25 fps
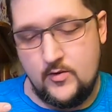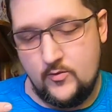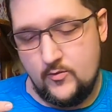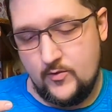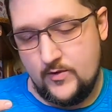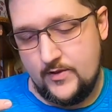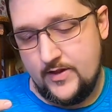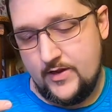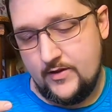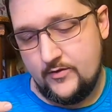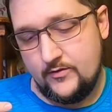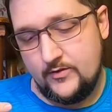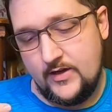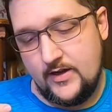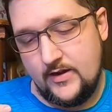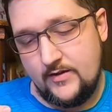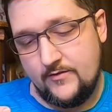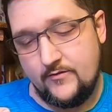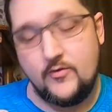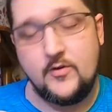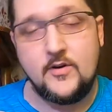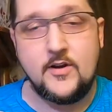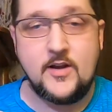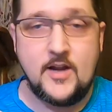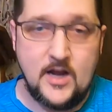when they only
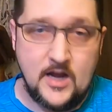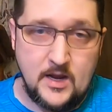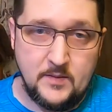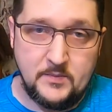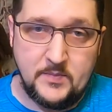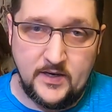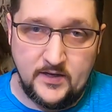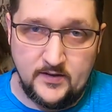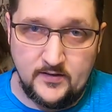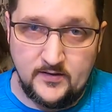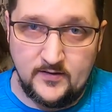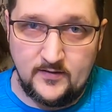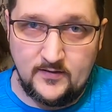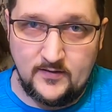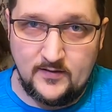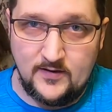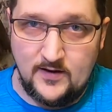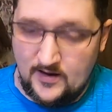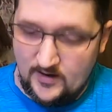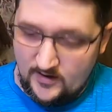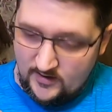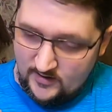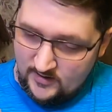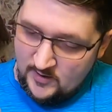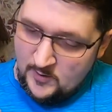have one copy in the
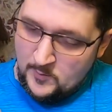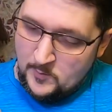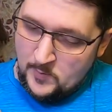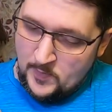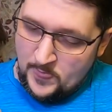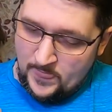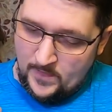snake.